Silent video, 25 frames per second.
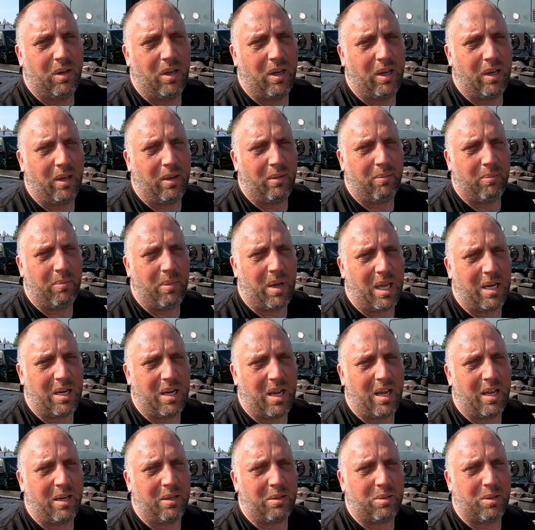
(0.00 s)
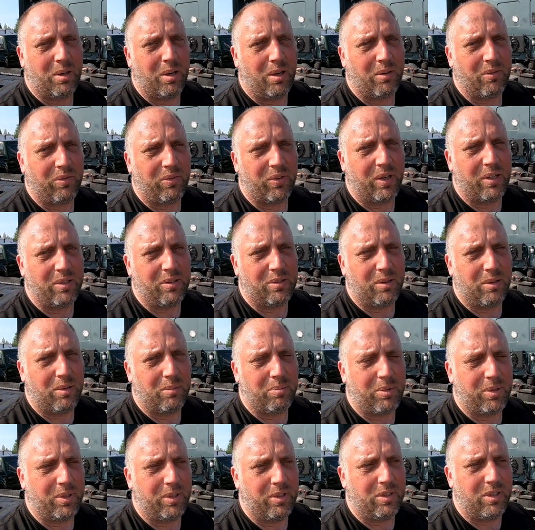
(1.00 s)
uh, my non-truck friends will
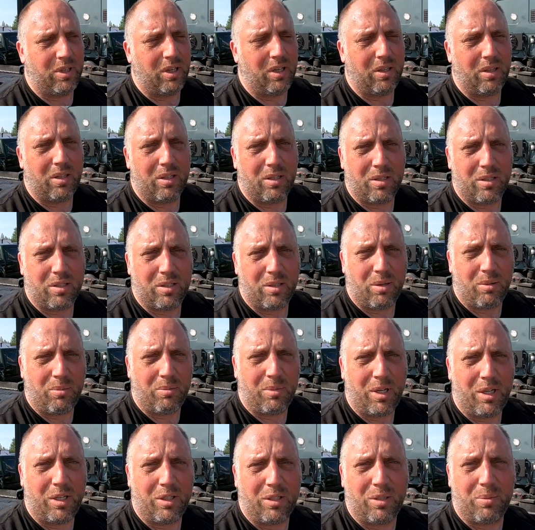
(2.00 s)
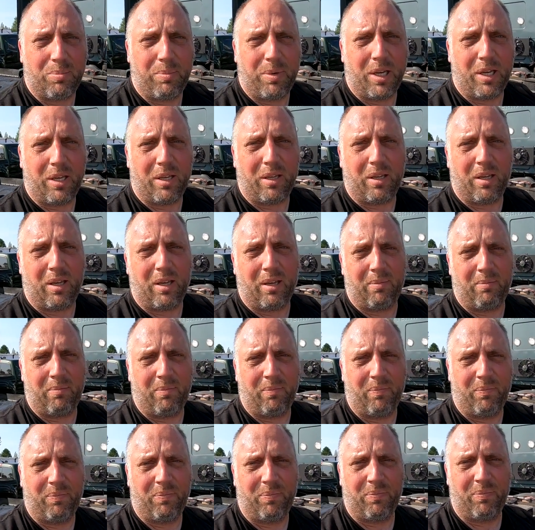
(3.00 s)
appreciate this so much but um,
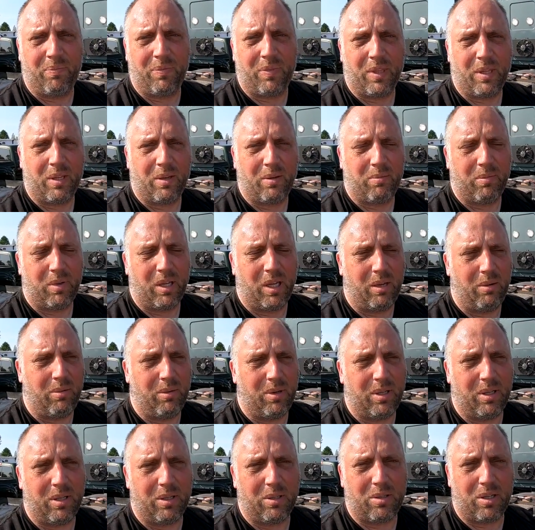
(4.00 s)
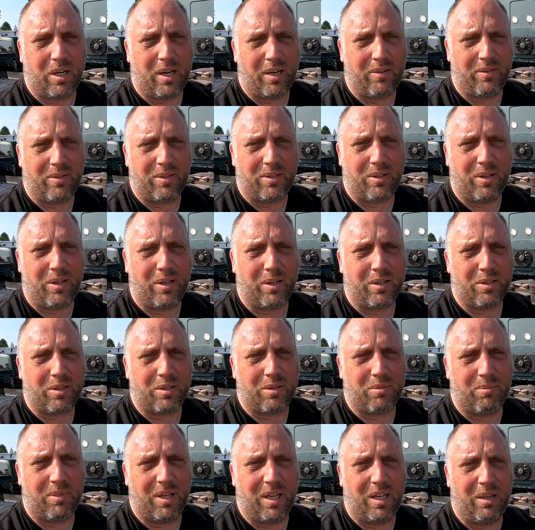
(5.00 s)
anyone that drives
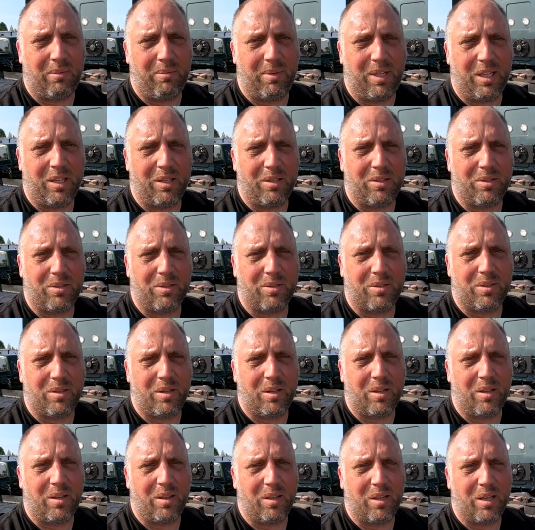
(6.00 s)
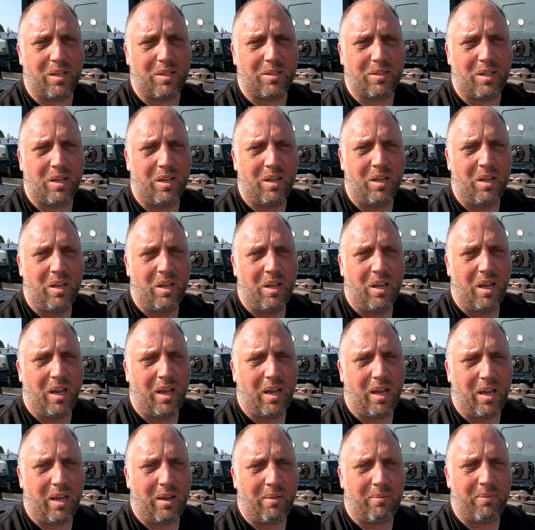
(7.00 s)
trucks may be interested in this.
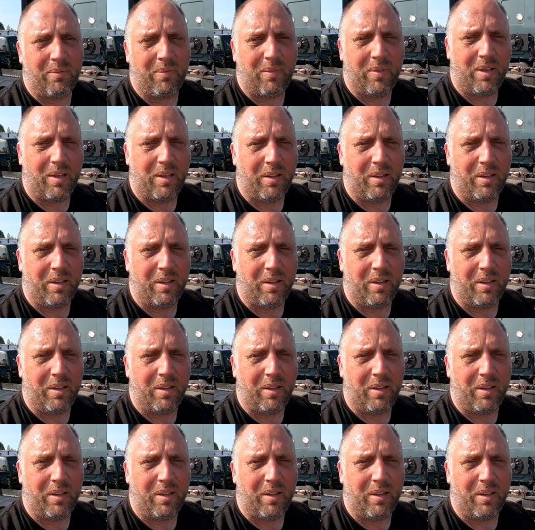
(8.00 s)
Um,